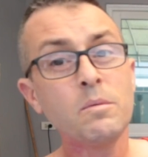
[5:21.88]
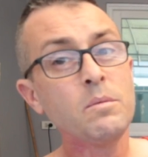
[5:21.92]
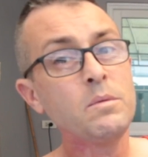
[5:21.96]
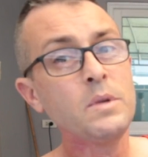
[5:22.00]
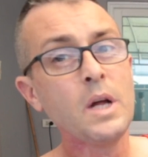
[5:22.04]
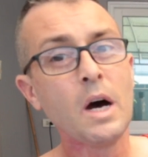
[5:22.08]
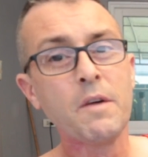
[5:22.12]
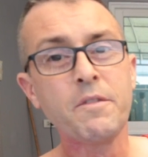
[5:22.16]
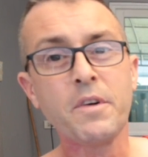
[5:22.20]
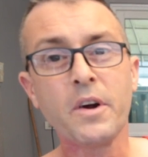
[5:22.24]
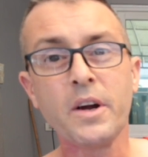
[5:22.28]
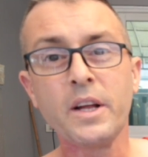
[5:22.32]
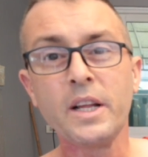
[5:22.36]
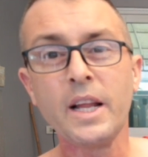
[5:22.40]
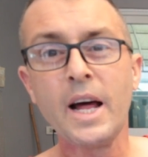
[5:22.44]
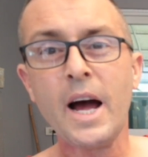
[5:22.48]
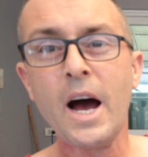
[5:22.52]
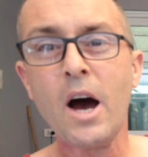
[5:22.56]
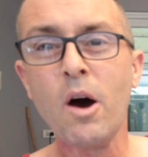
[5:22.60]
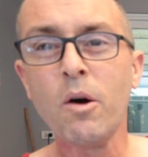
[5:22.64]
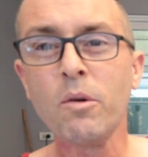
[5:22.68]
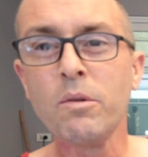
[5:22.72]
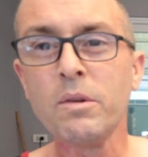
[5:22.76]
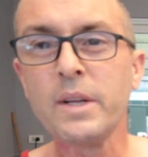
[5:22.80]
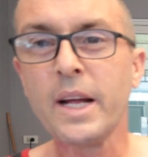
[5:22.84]
Not very
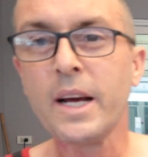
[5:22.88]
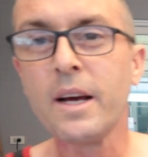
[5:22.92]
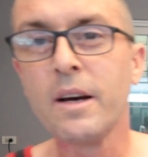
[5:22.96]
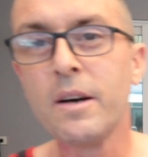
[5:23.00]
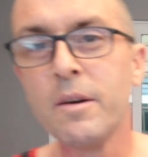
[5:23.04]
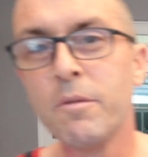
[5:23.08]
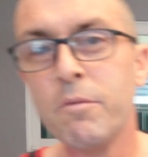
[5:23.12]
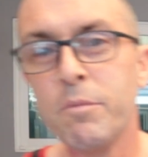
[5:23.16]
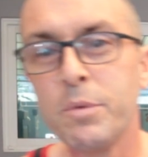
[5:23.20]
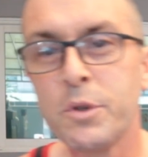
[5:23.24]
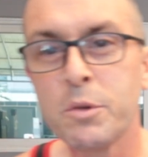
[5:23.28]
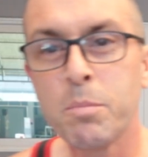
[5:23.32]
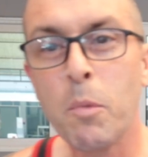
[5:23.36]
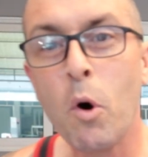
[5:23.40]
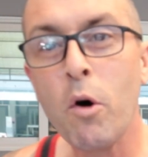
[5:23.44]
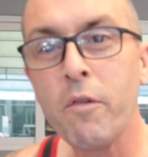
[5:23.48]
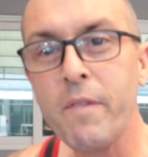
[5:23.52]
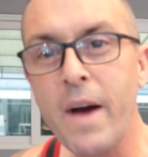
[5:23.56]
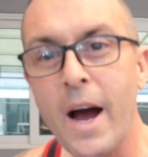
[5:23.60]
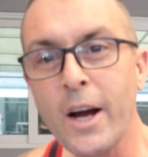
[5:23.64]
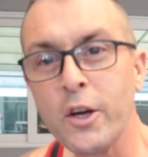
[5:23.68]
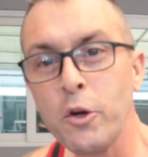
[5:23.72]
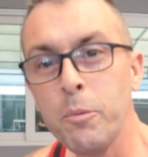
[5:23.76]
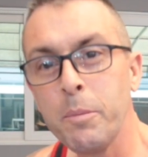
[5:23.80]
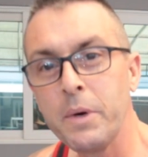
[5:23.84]
loud, like a small
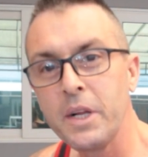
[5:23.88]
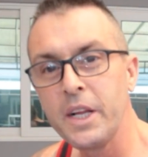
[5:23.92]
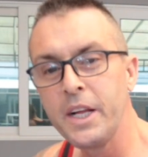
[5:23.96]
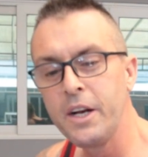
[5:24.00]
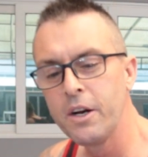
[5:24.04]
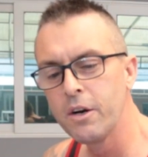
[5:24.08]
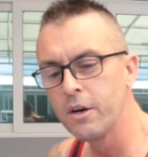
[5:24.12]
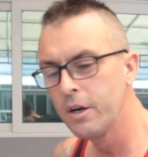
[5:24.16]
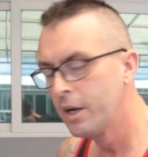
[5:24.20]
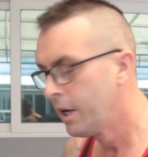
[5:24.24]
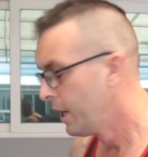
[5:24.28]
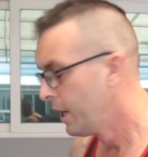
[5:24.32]
vacuum cleaner.